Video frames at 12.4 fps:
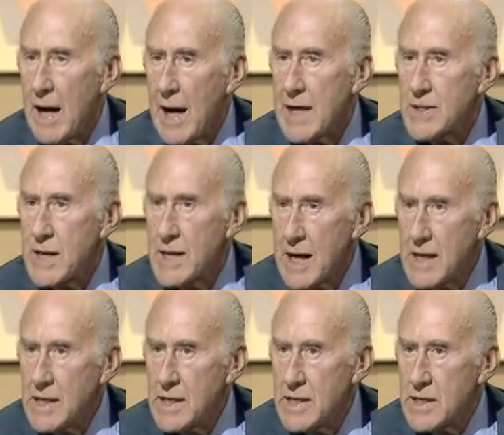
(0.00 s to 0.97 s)
It's a
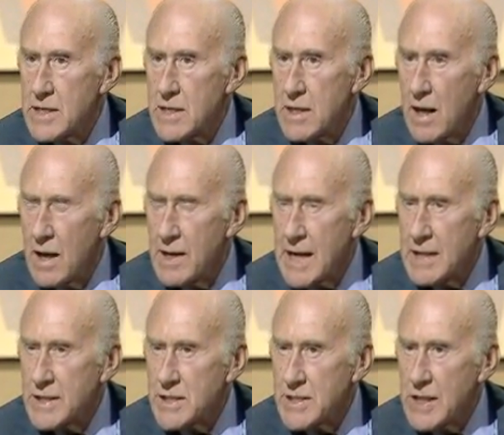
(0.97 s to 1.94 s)

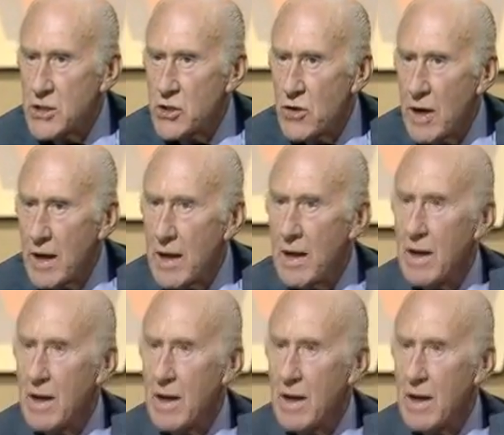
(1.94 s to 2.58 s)
ninth century